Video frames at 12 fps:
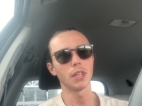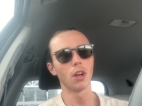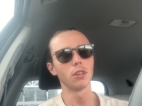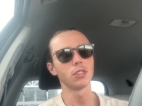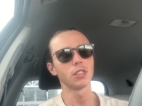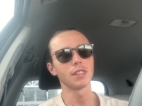
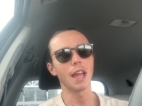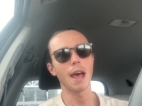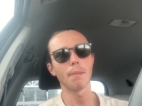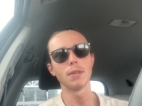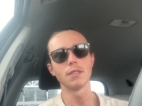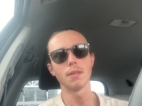don't just
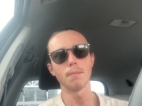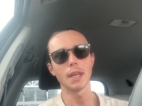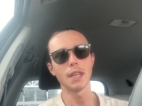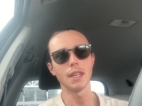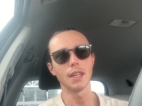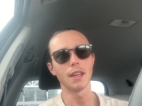happen to
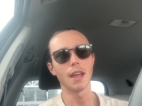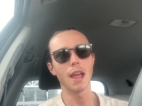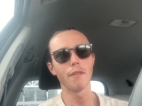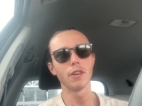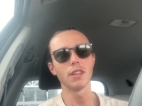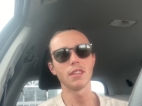be here,
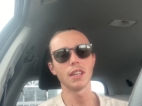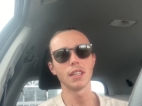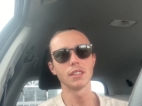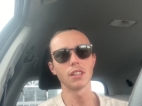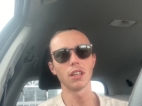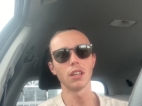everything
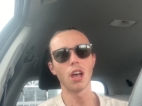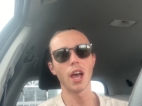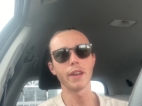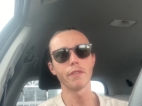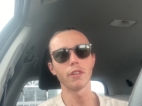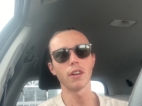is
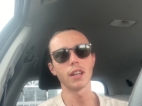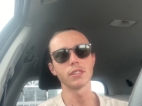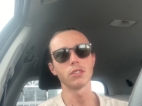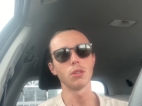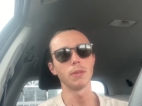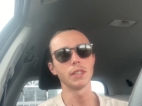aligned for
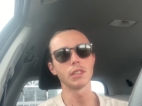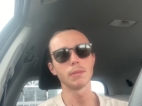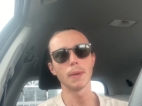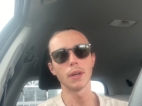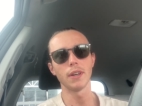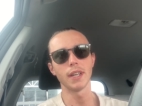us to
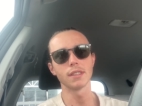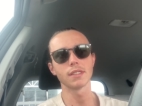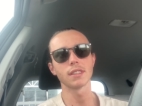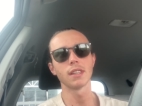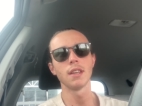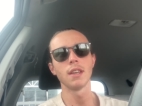
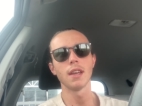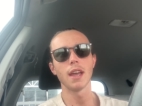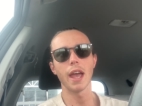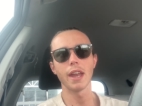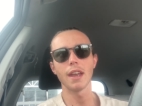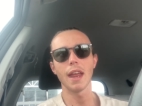experience.
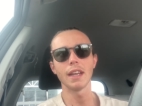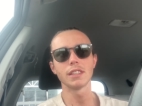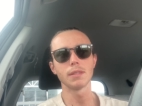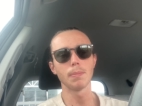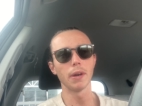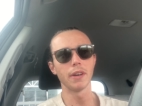And
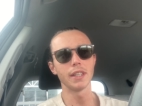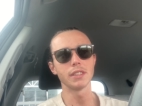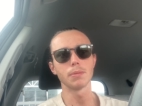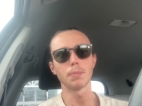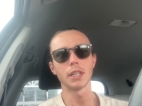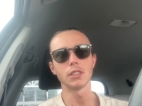
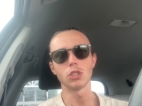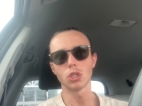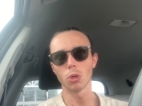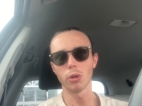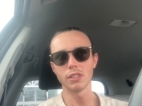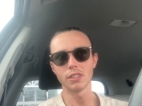experience brings
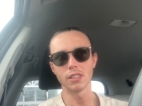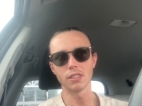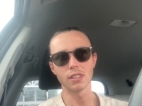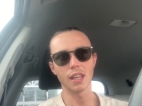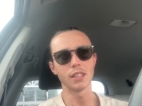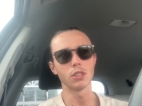
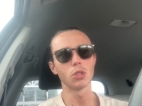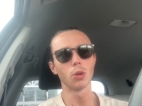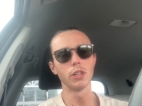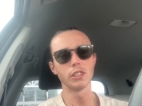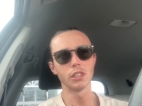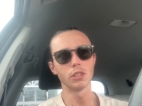choices, and
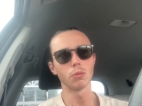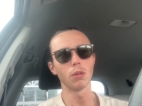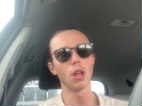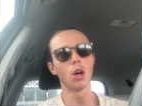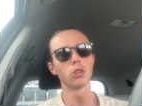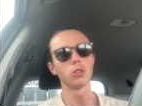choices
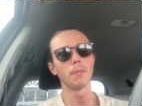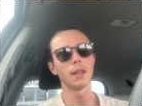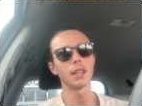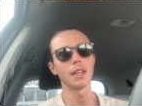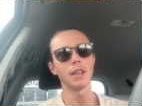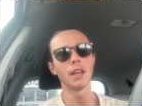will
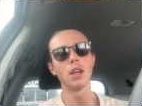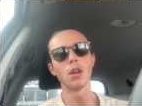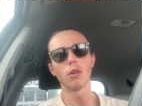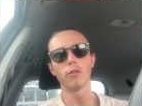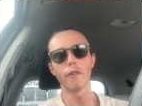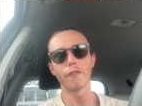ultimately
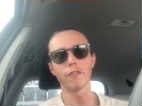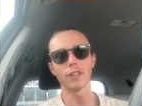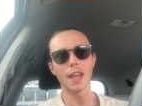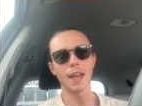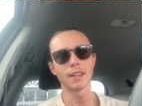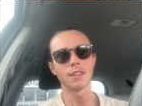
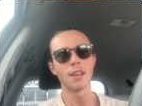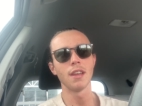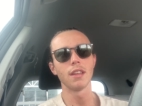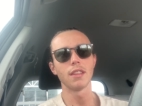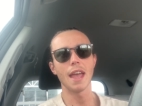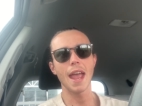reflect
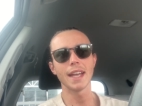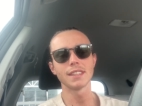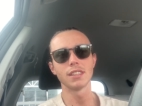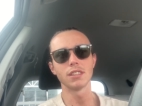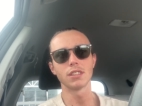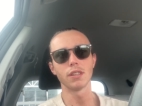the
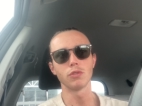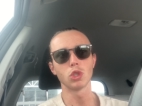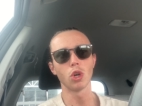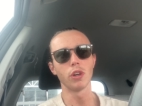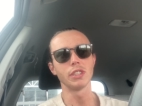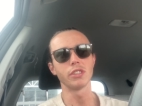essence of
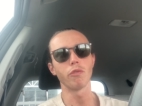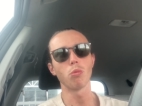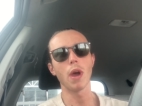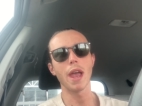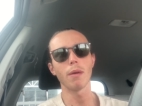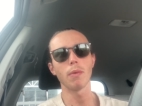choice of
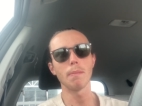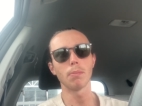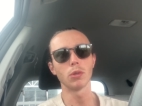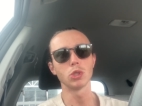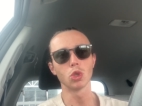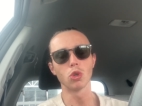where we
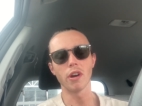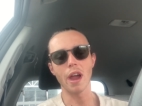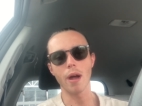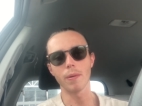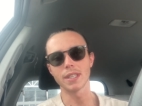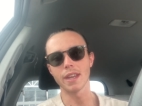draw
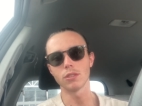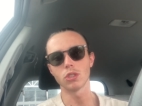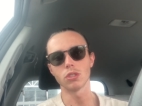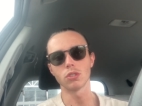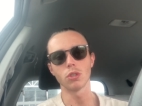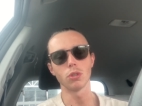our
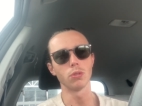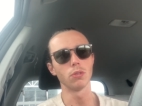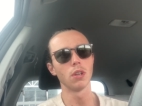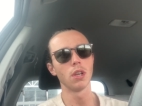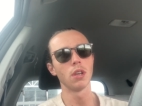attention to.